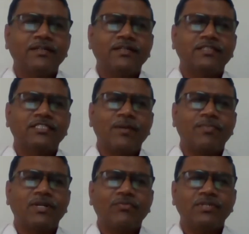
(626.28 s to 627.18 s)

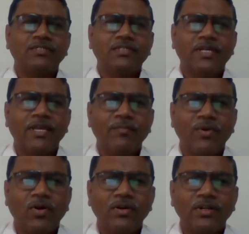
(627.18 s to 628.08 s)
script which they
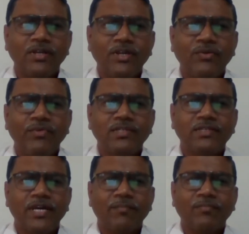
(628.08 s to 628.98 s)
brought
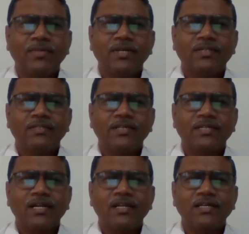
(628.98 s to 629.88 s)
with them, the
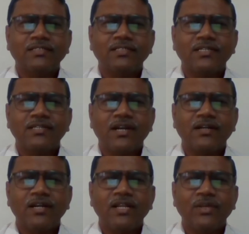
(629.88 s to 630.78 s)
settlers
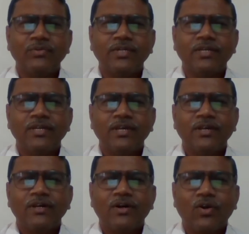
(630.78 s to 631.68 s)
started using
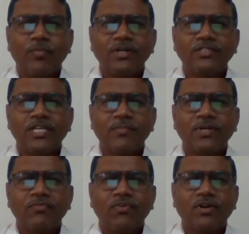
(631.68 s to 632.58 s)
Roman
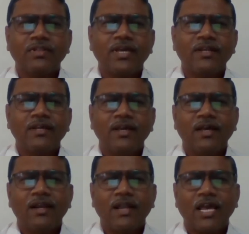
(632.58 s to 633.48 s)
script for their
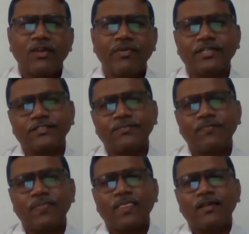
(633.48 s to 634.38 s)
language.
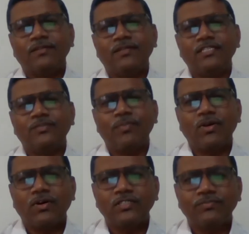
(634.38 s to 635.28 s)
This
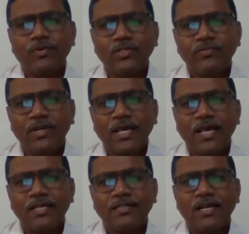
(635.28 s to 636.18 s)
because possible
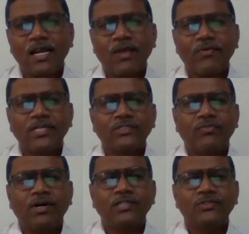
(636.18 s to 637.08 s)
as their language
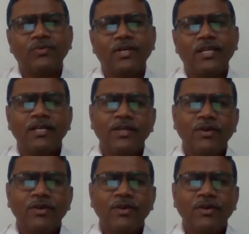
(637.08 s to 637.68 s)
was only